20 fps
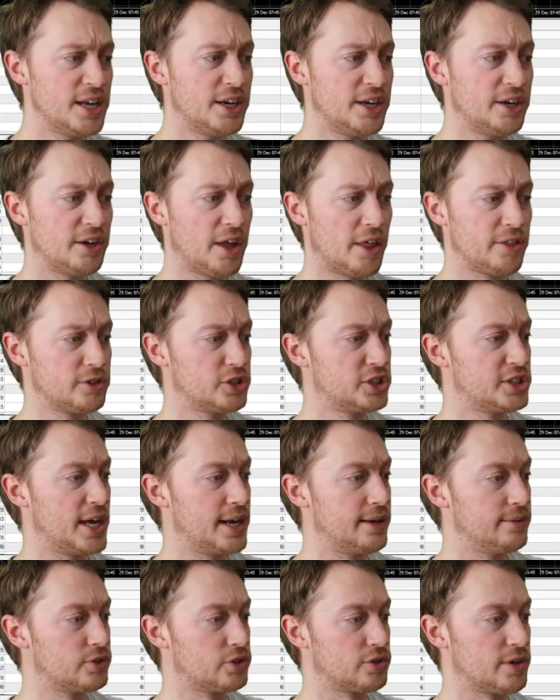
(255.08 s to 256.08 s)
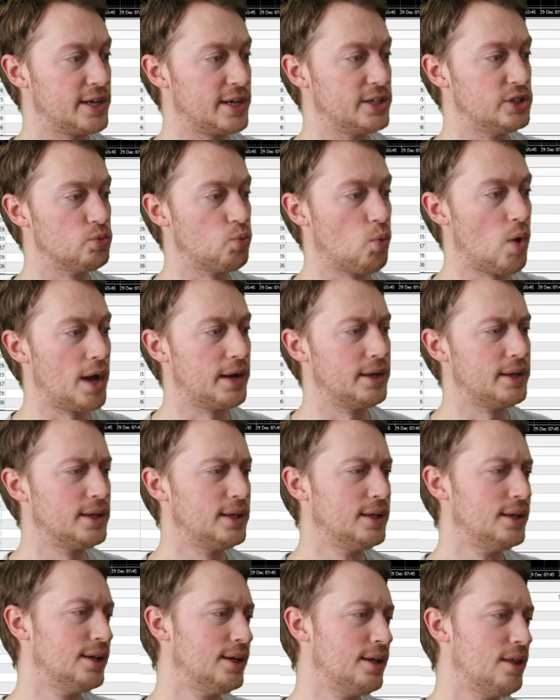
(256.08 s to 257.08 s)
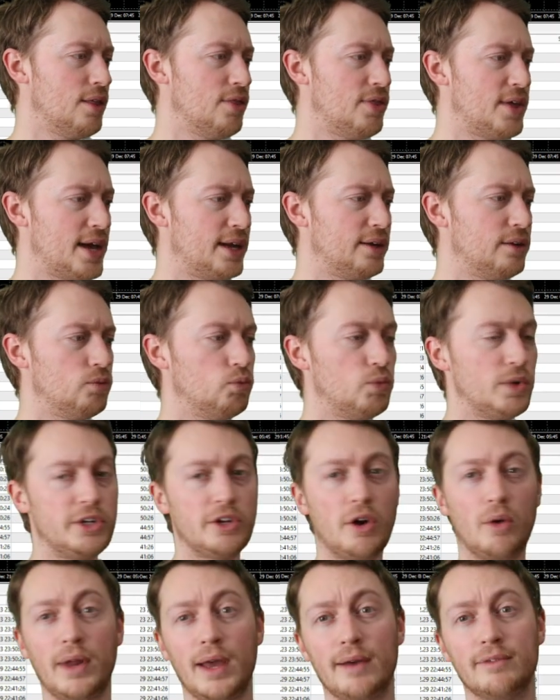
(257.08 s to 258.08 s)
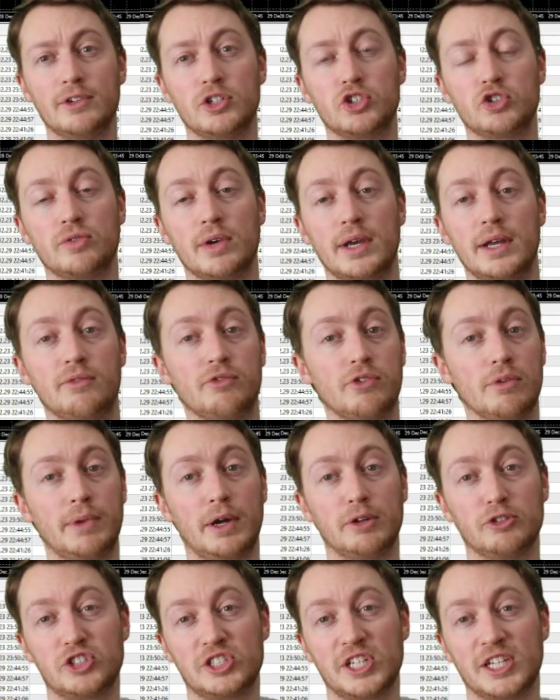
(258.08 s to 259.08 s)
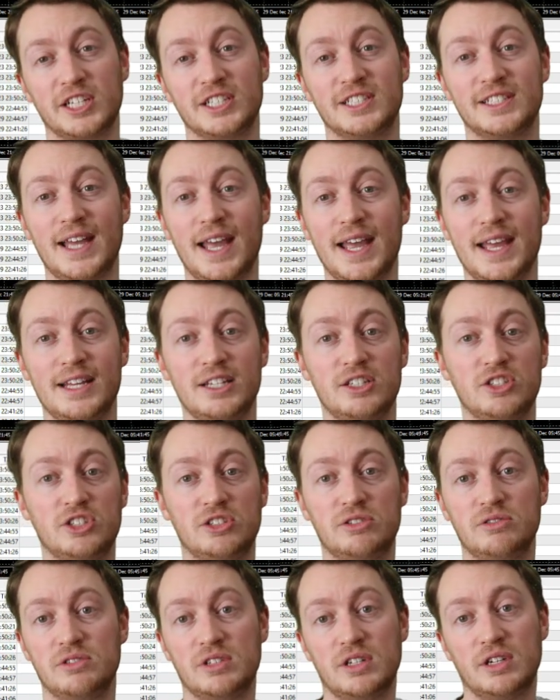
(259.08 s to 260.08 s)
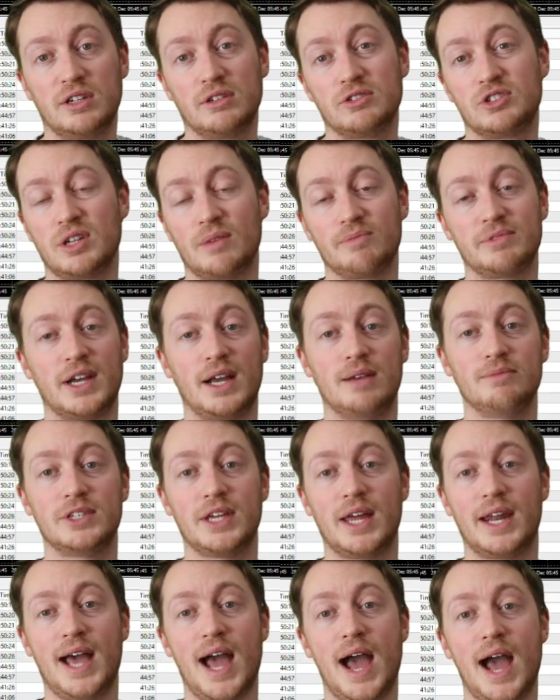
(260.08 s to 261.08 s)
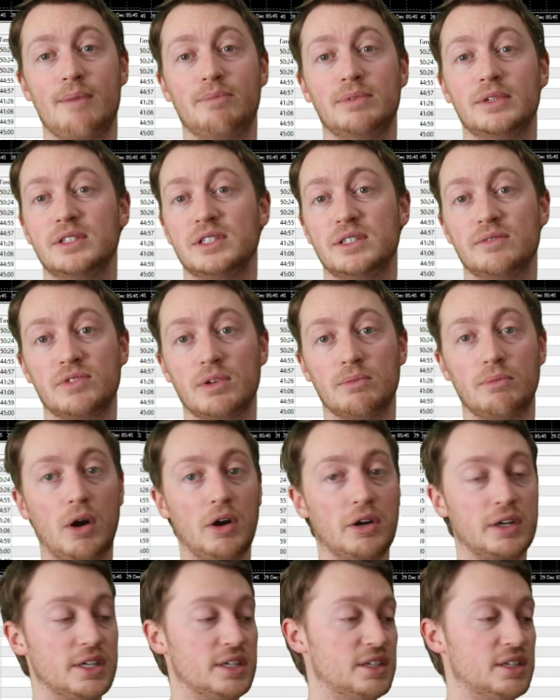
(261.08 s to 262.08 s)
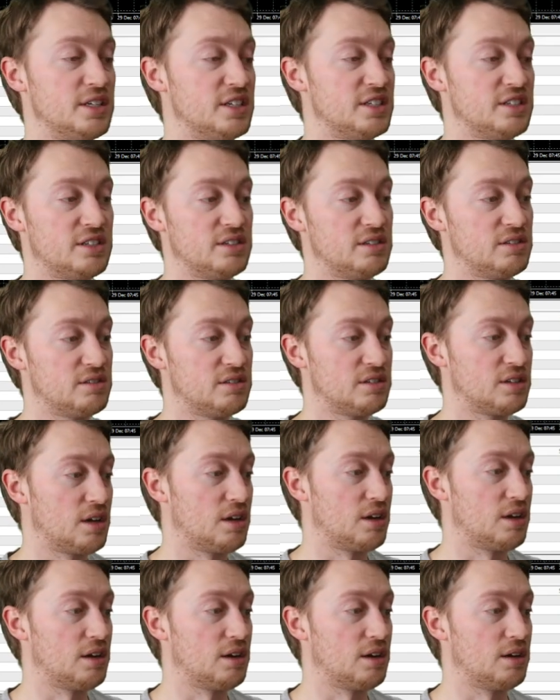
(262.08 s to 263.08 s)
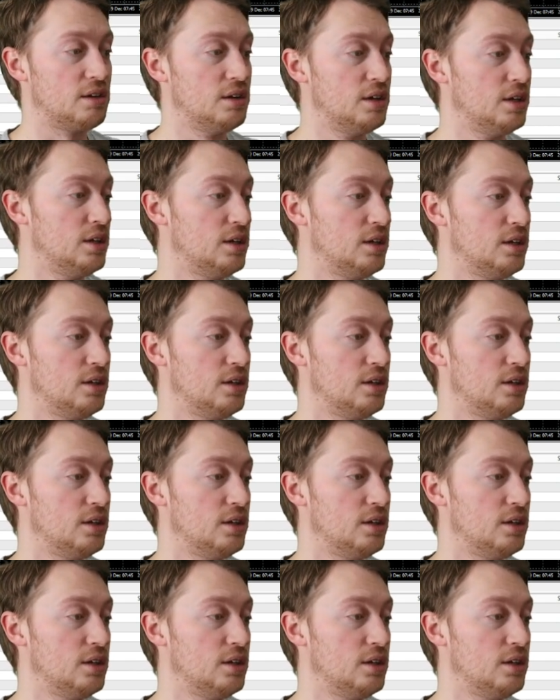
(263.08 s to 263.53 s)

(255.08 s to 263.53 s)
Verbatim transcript: and another set of trades won. Then we don't have a trade for about six days. You know, sometimes that happens if the market isn't uh,